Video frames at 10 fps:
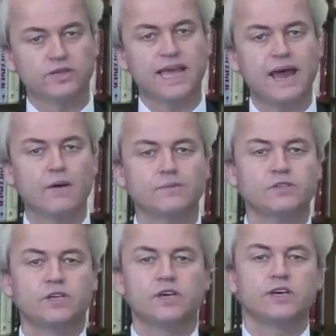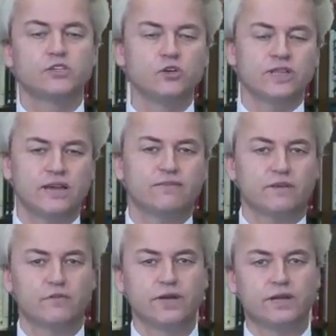The Arabs should have
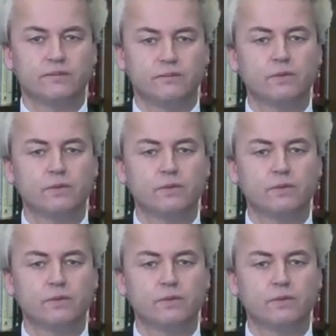their freedom.